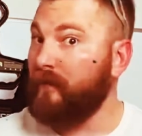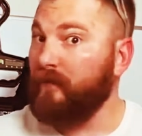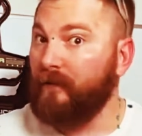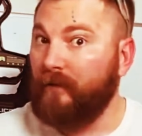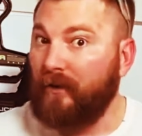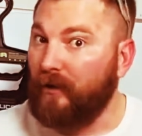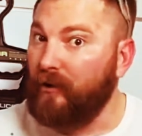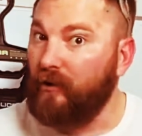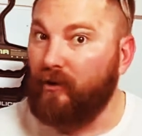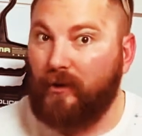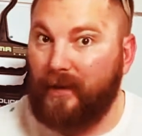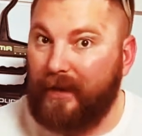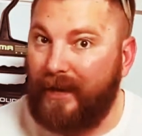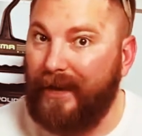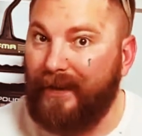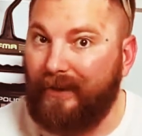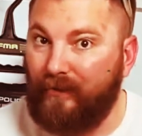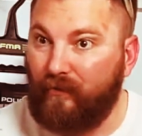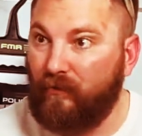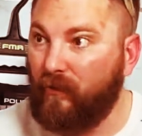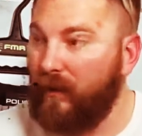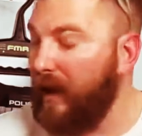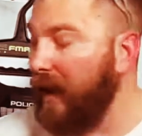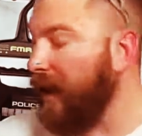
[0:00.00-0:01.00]
You're
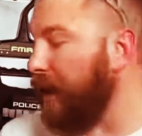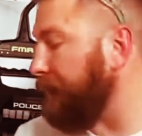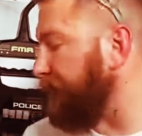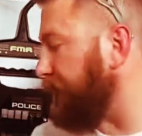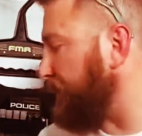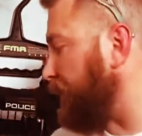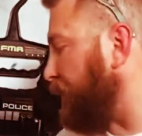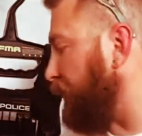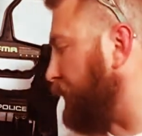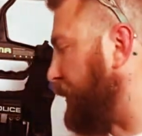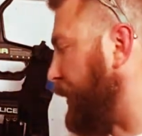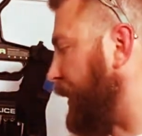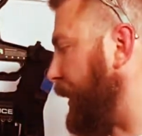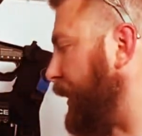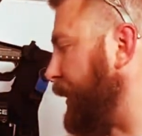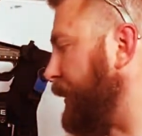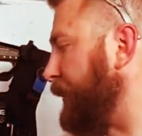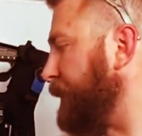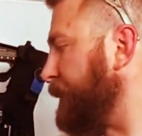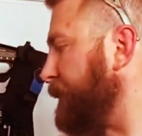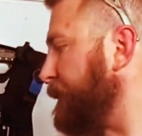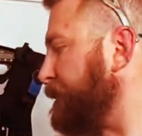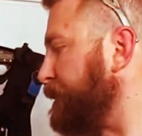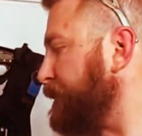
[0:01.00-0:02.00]
getting reps, okay?
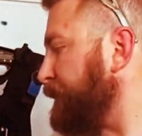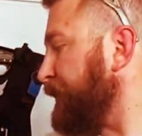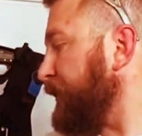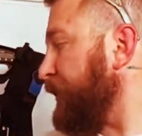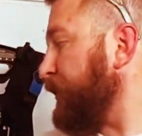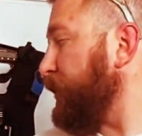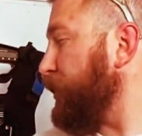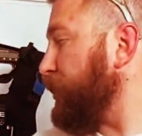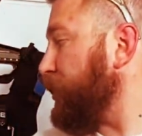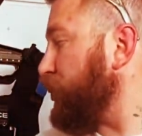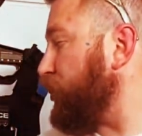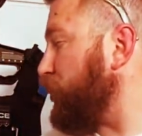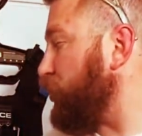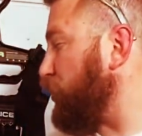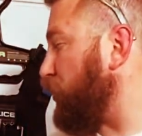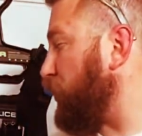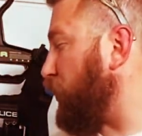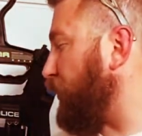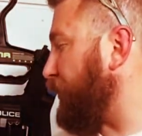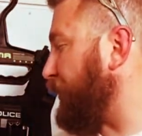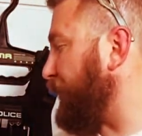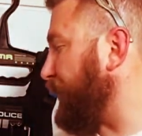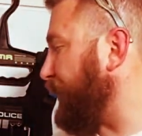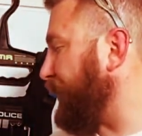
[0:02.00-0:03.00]

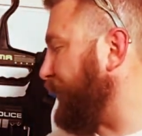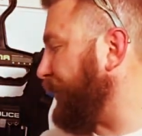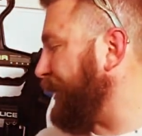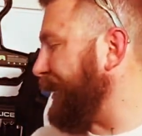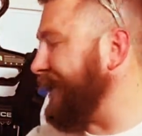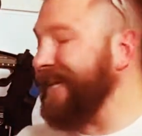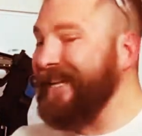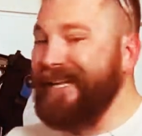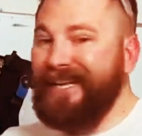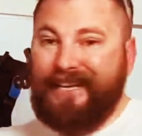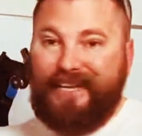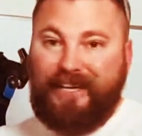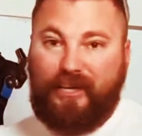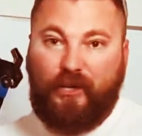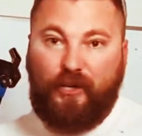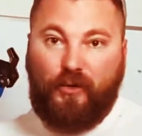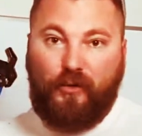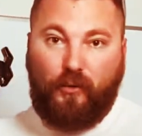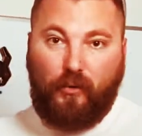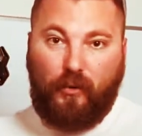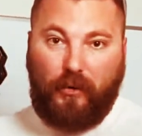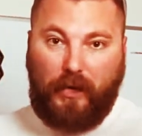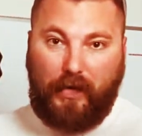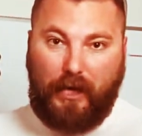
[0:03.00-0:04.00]
Start cleaning
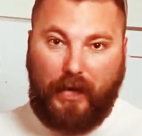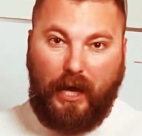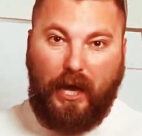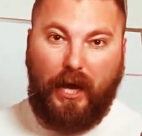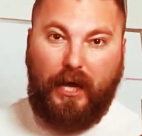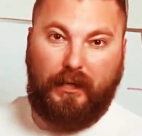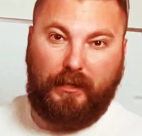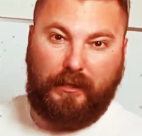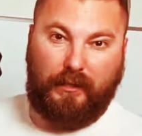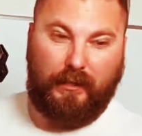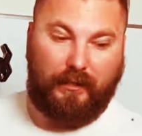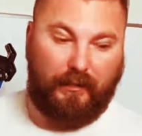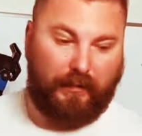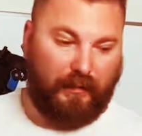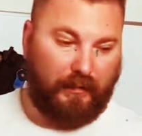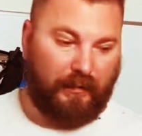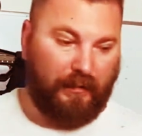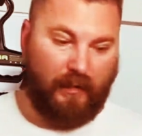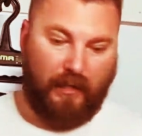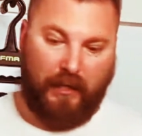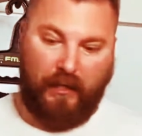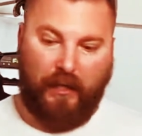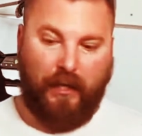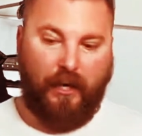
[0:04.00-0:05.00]
your
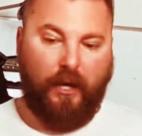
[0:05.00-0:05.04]
guns.